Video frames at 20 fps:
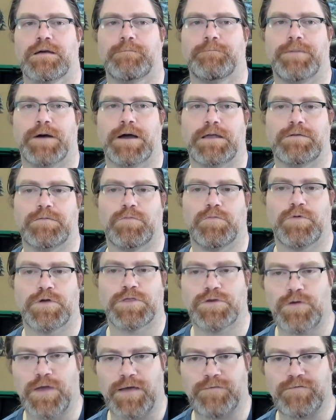But when
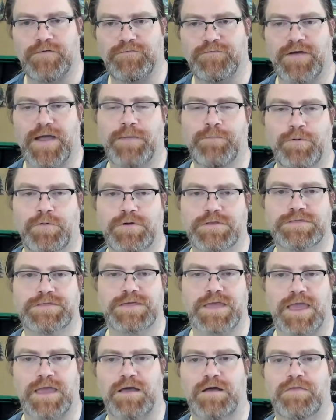you have a five point
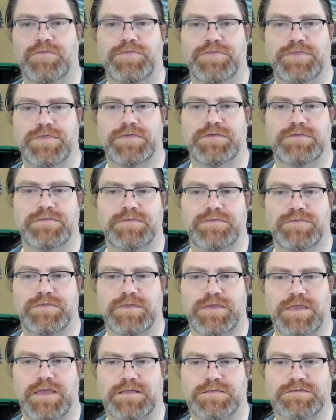scale, the,
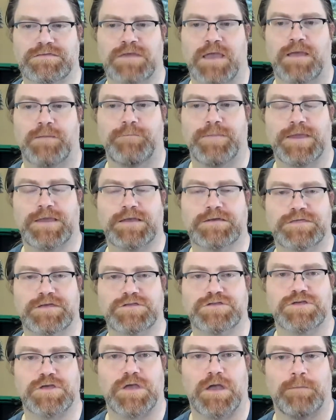it's because
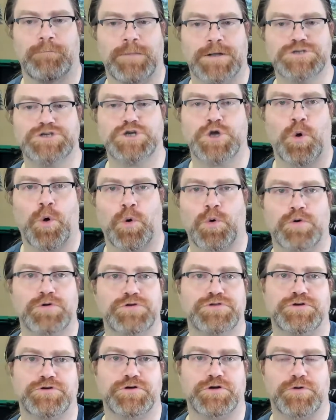it's a much
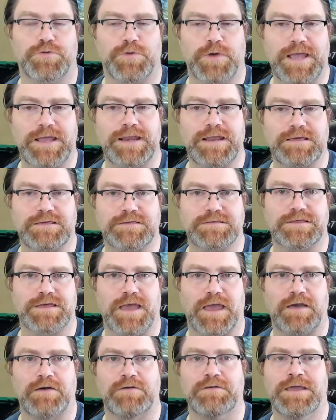coarser grading
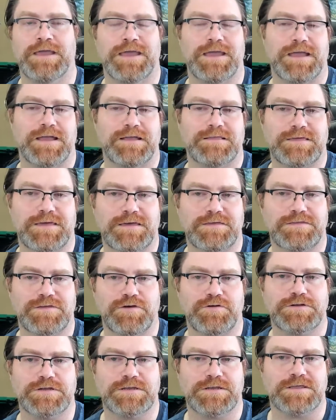scale, it's
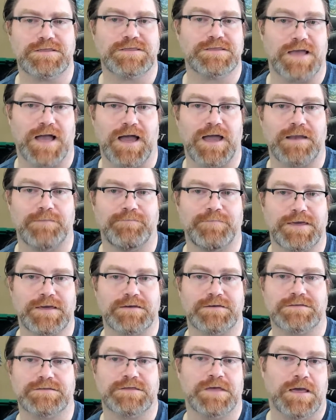easier to decide
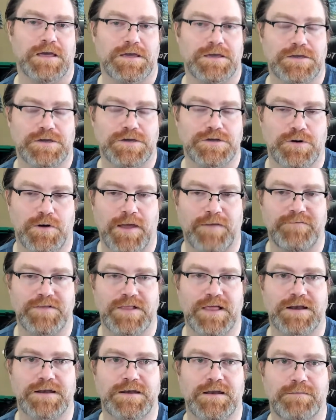because you don't have a
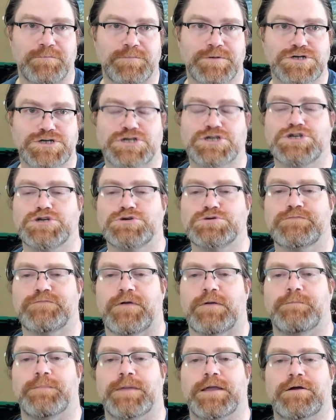lot of numbers to choose
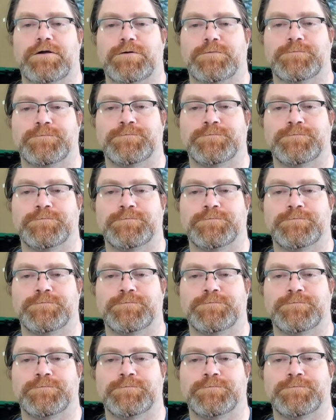from here.